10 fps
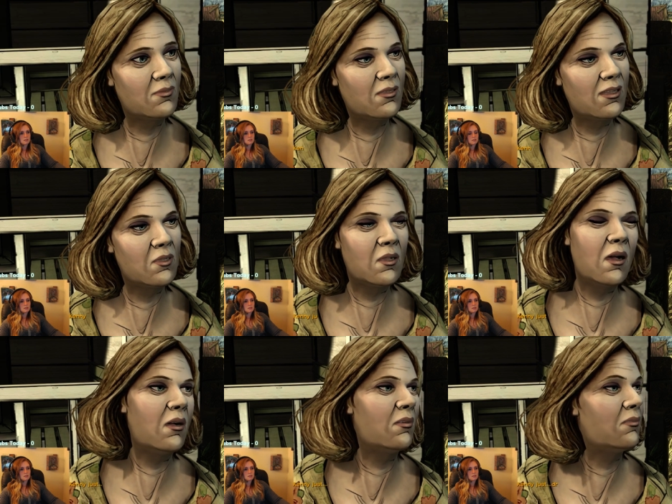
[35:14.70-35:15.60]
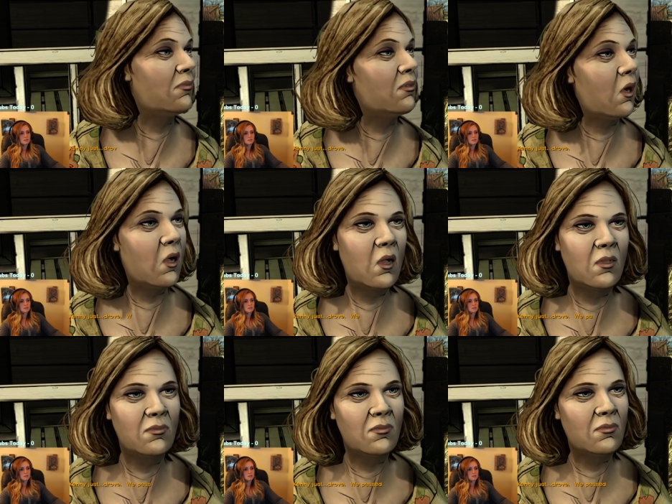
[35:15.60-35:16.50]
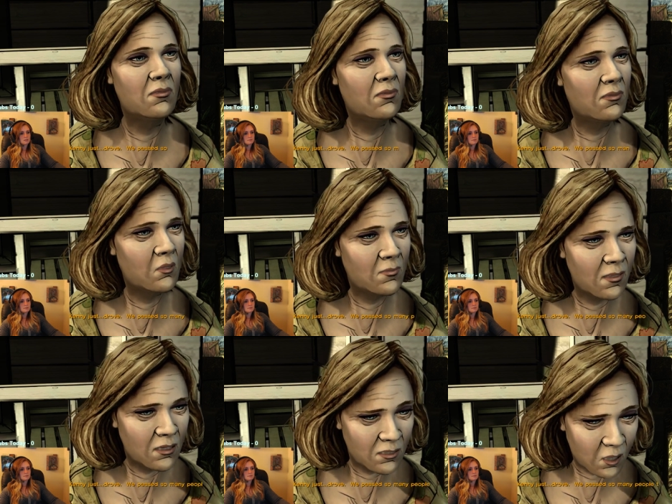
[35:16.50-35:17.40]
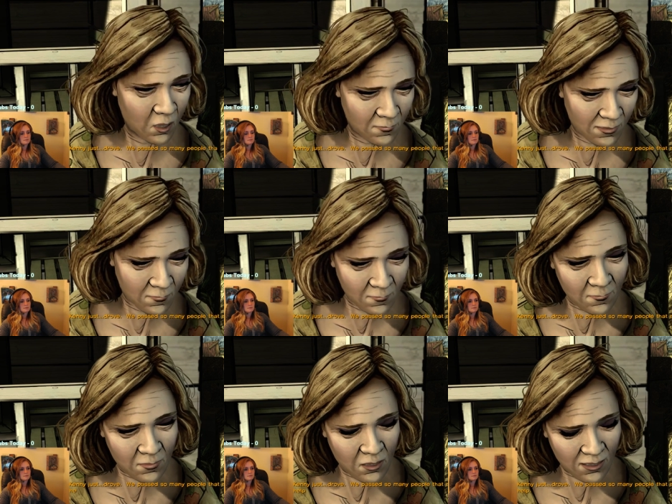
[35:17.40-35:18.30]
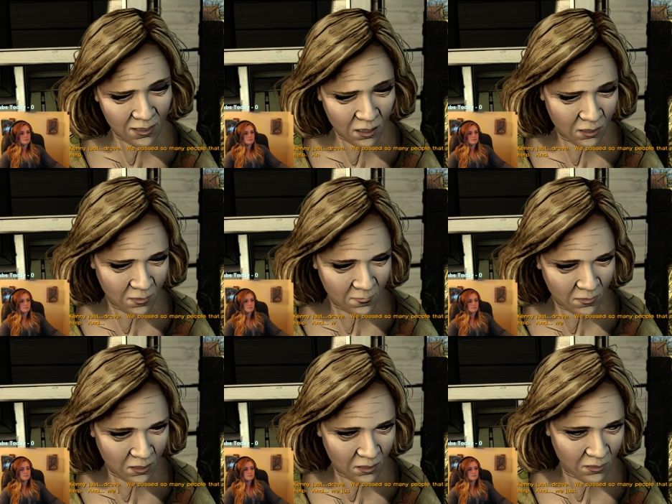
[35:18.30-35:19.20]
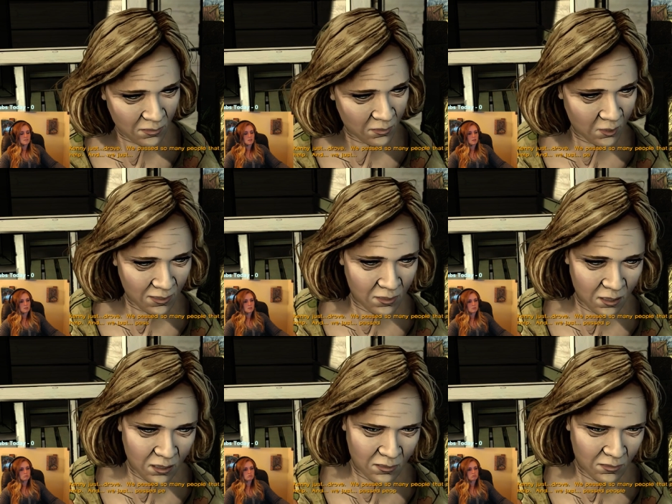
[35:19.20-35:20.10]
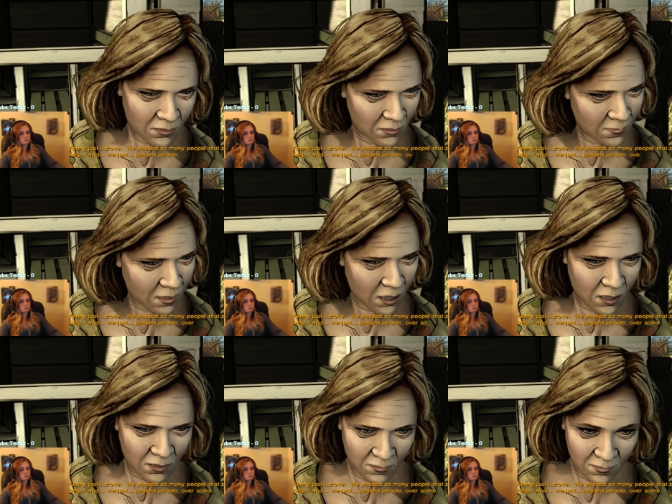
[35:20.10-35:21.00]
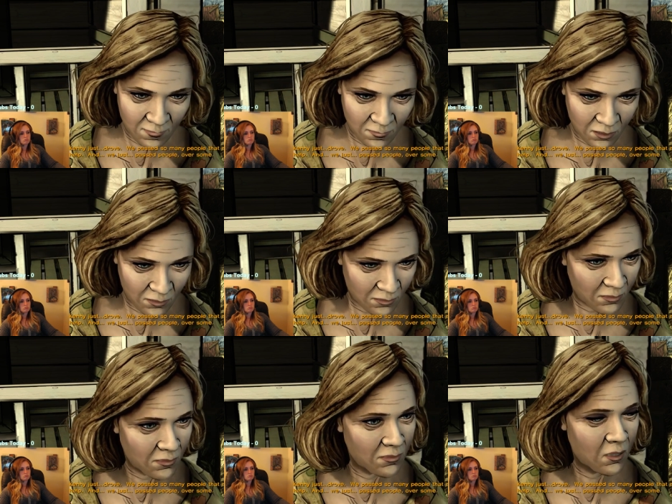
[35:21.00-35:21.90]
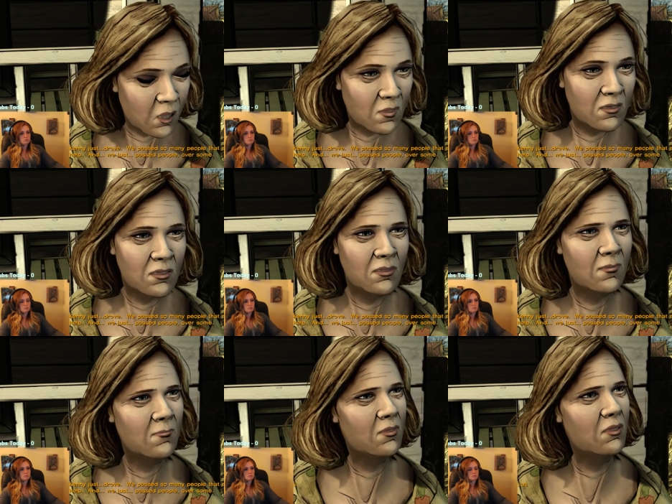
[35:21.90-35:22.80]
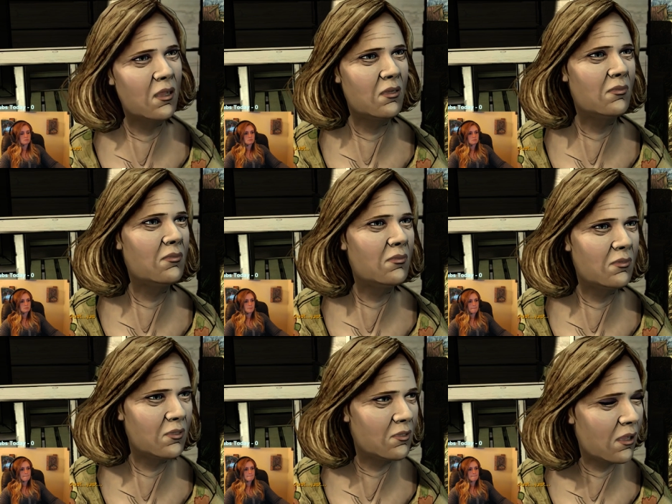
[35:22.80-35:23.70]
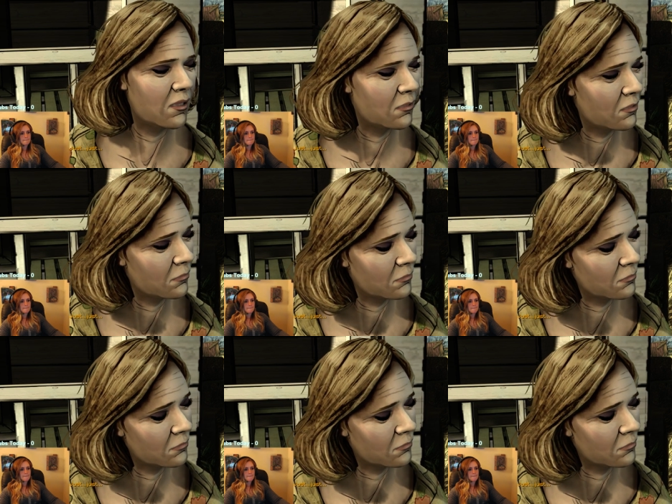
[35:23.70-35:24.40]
Kenny just drove. We passed so many people that needed help, and we just... past people over some just